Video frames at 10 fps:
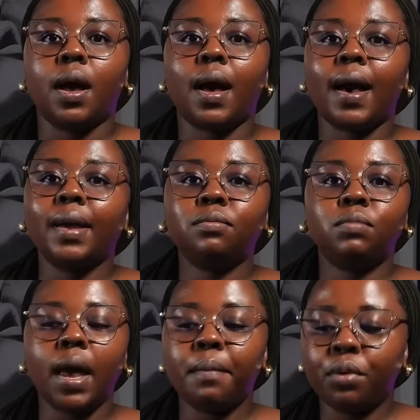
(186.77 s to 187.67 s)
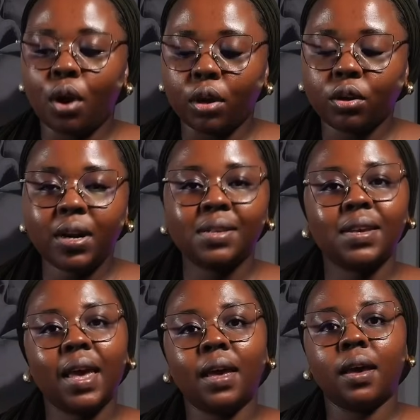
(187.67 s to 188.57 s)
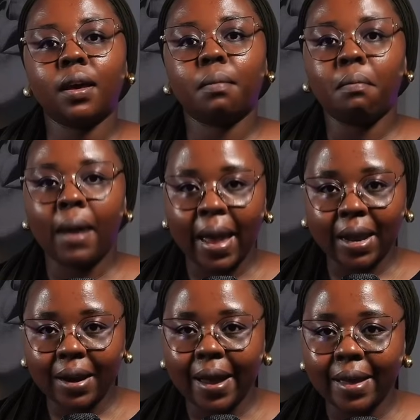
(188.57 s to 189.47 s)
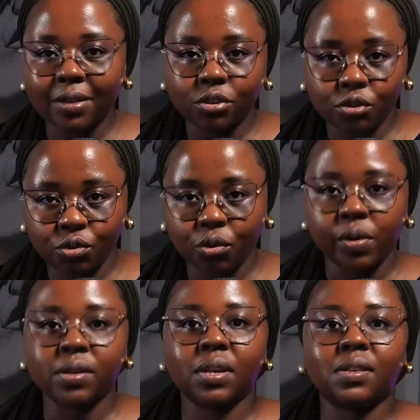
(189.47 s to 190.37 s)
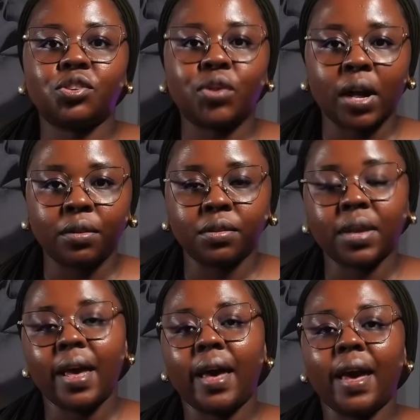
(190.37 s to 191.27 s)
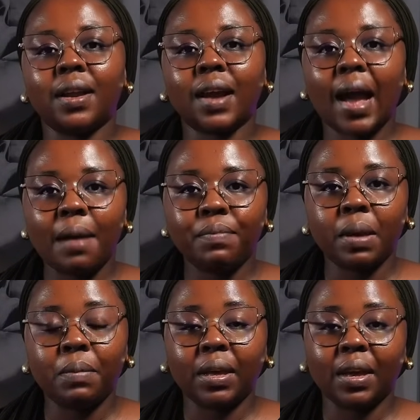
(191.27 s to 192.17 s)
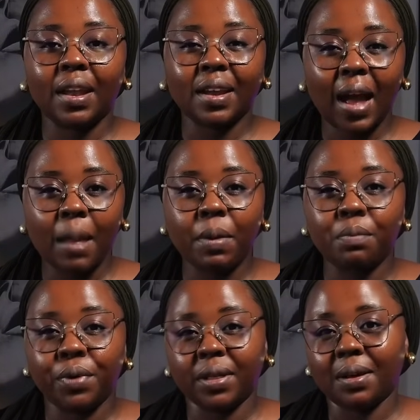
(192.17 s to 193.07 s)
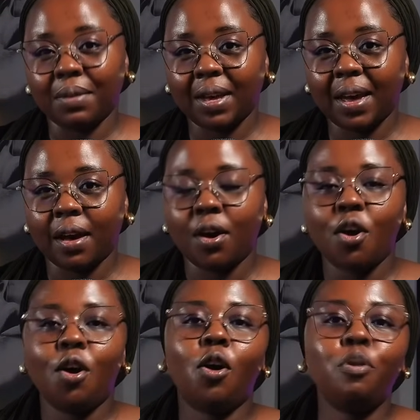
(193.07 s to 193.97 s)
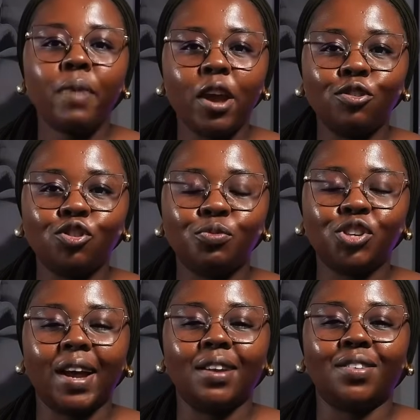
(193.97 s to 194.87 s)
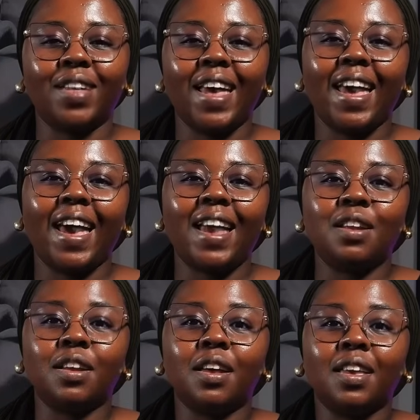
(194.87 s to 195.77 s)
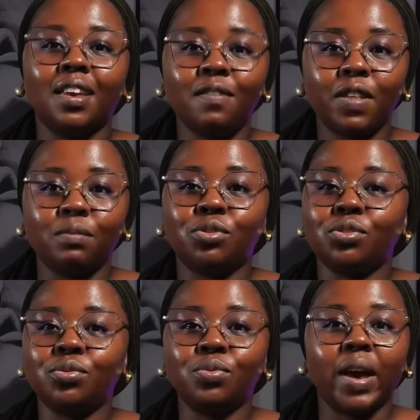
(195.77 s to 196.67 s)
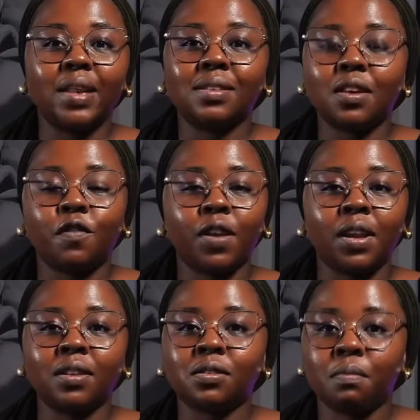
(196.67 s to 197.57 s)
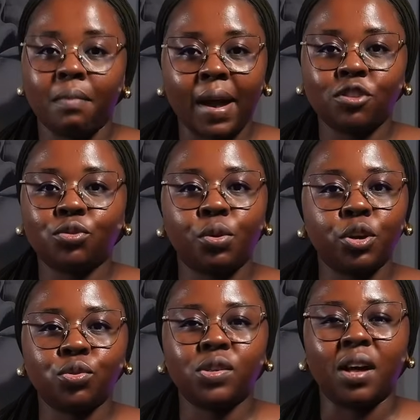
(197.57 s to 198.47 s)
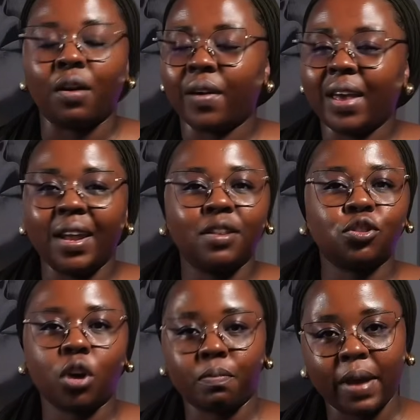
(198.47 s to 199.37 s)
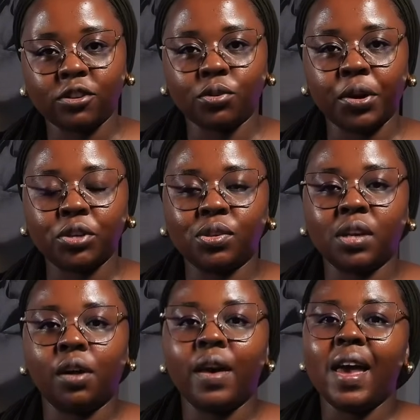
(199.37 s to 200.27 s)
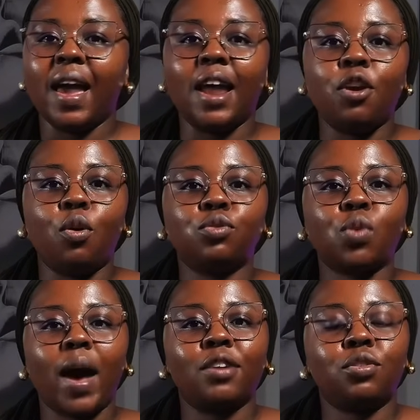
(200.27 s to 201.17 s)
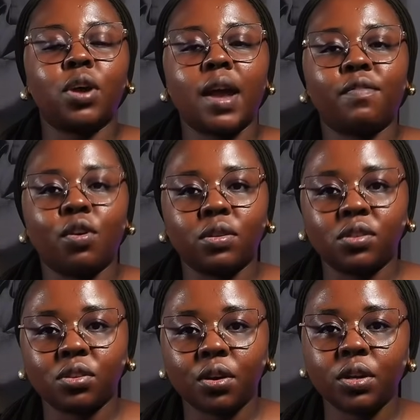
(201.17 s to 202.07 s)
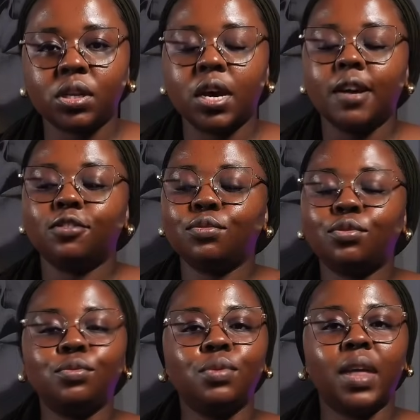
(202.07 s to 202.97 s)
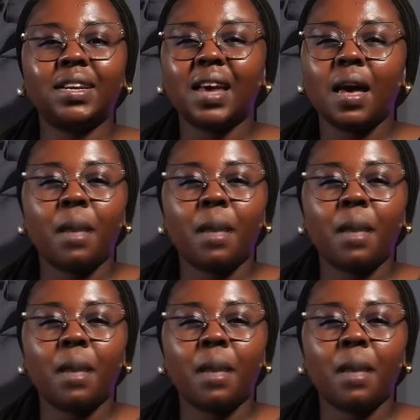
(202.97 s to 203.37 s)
I am not going to take my clients' stories and struggles and come and bring them here on my YouTube channel and give them to you as if it is my story to tell. It is not my story to tell. And also, I do not have concern to do that.